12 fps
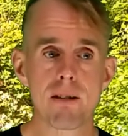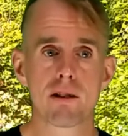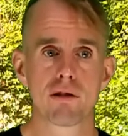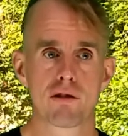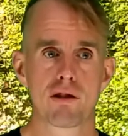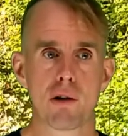
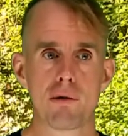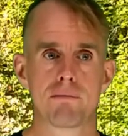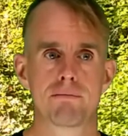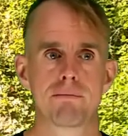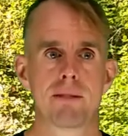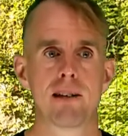So
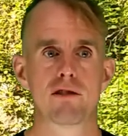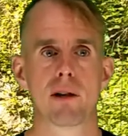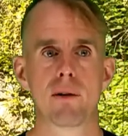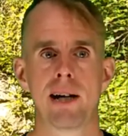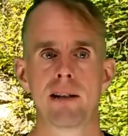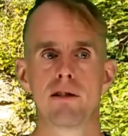let's go
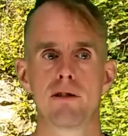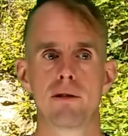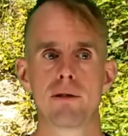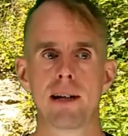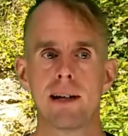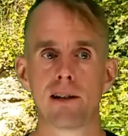ahead and do
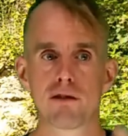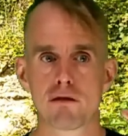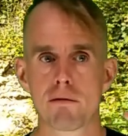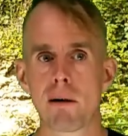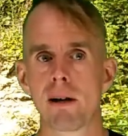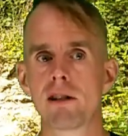that. Here's a
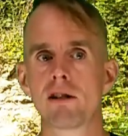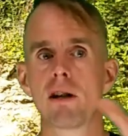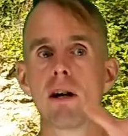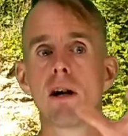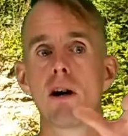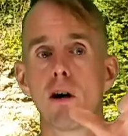reminder
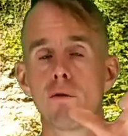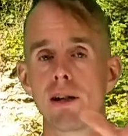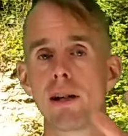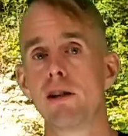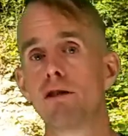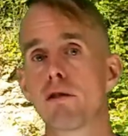of the
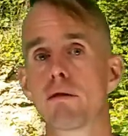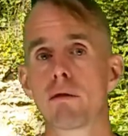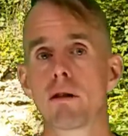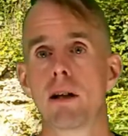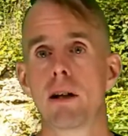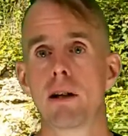
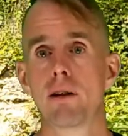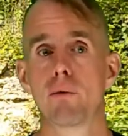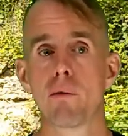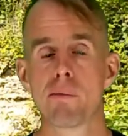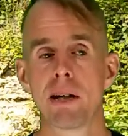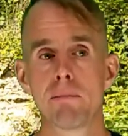integral that
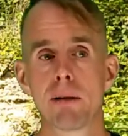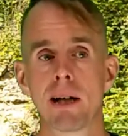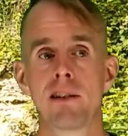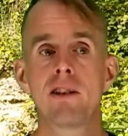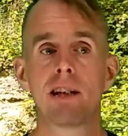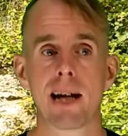we're
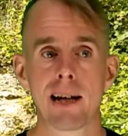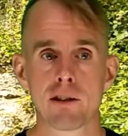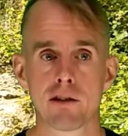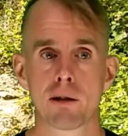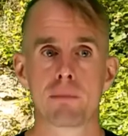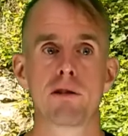manipulating and the
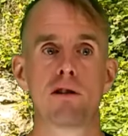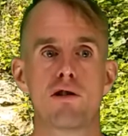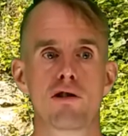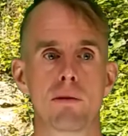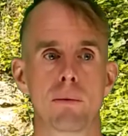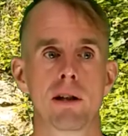
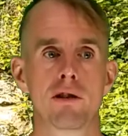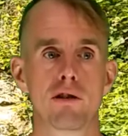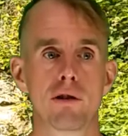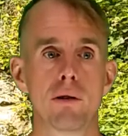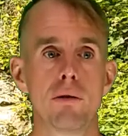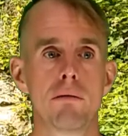substitution that we're going to
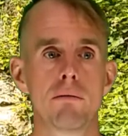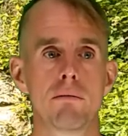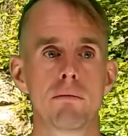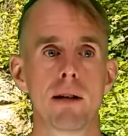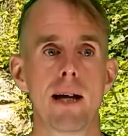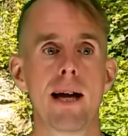do.
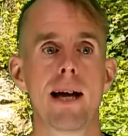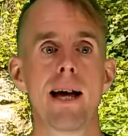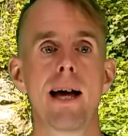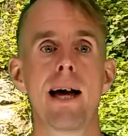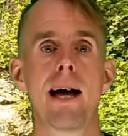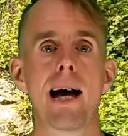
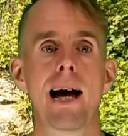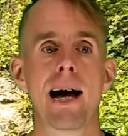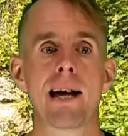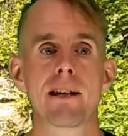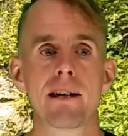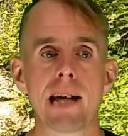
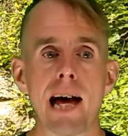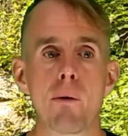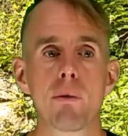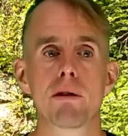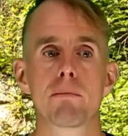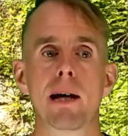And now
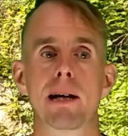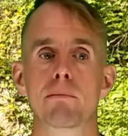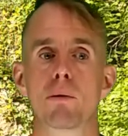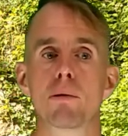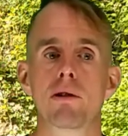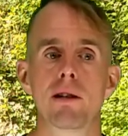on the
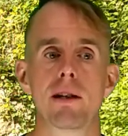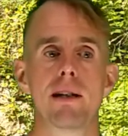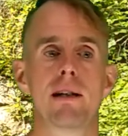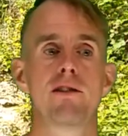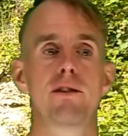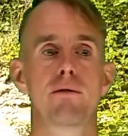blackboard
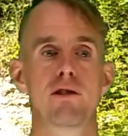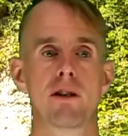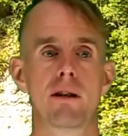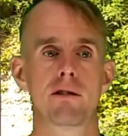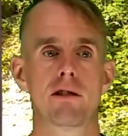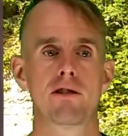is the
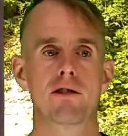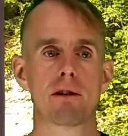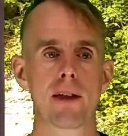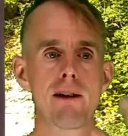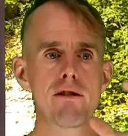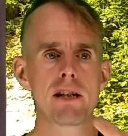result. So
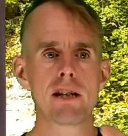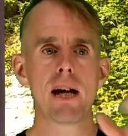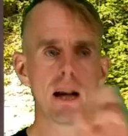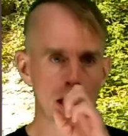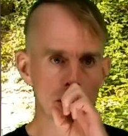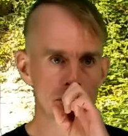there in
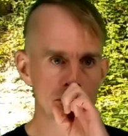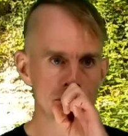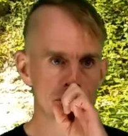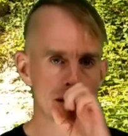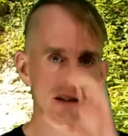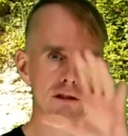yellow
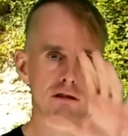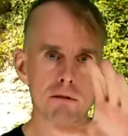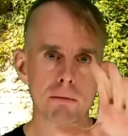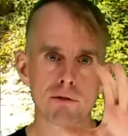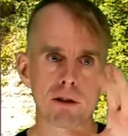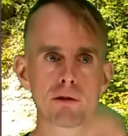is a group
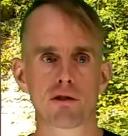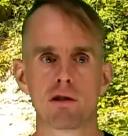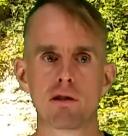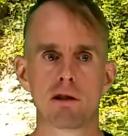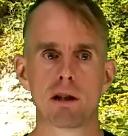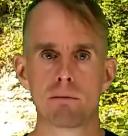of
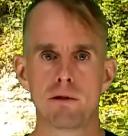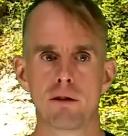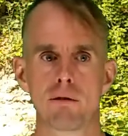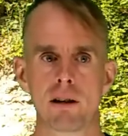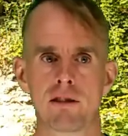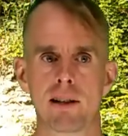constant terms on the
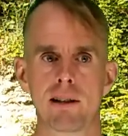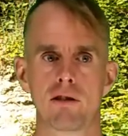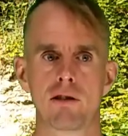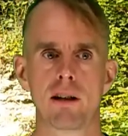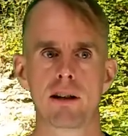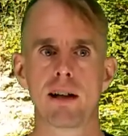right-hand side.